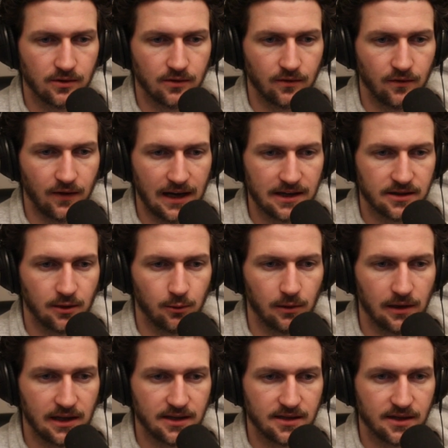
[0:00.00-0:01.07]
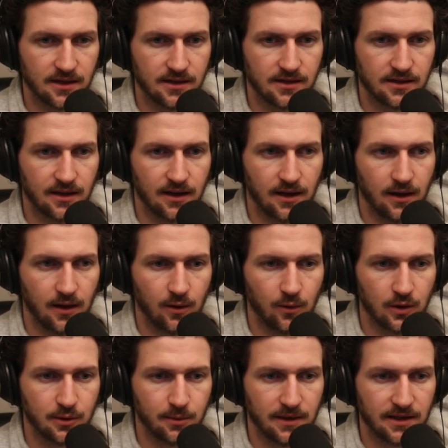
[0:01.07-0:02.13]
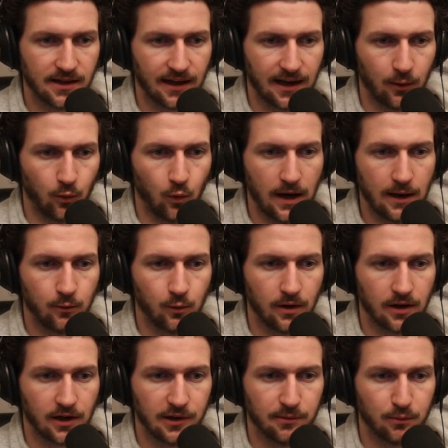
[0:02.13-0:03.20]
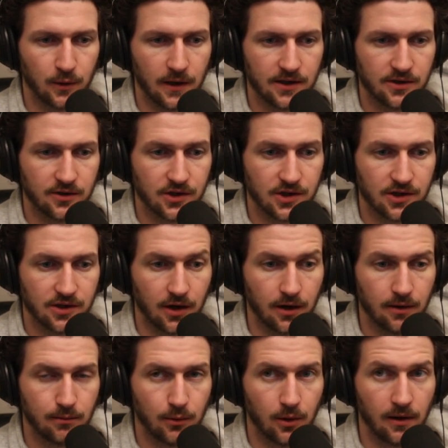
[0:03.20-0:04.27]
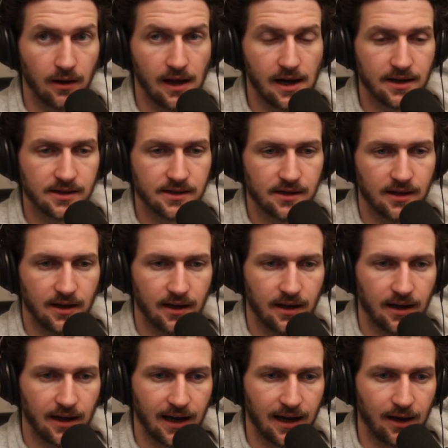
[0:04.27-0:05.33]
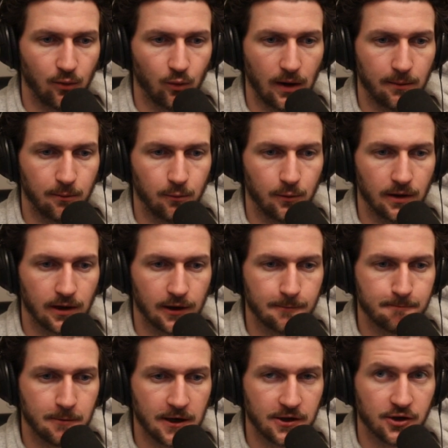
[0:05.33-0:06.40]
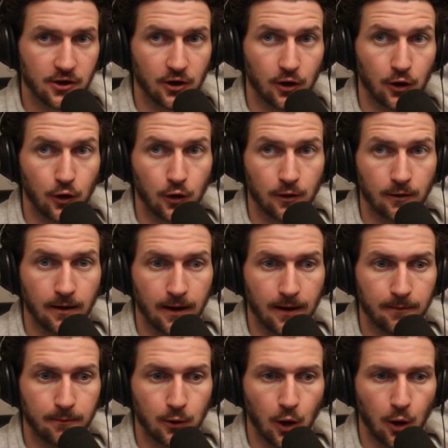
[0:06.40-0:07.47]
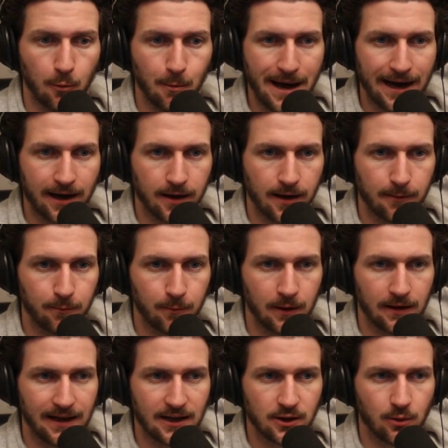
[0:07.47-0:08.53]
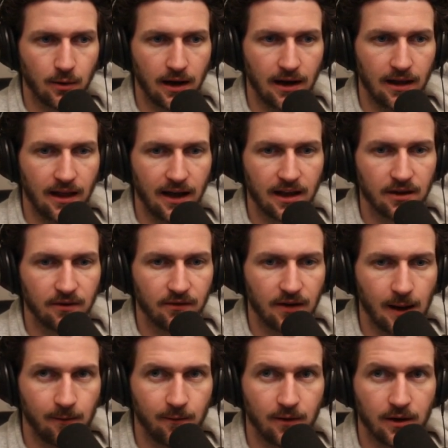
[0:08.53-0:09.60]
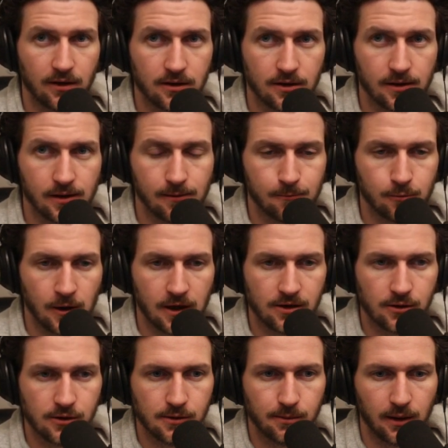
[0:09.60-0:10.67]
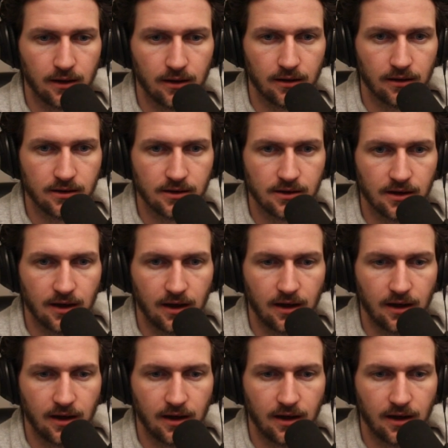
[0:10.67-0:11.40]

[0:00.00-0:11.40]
fast the release is, which means like when will the compressor start more or less, and when will the compressor go back up. And that's why I like the FabFilter compressors, because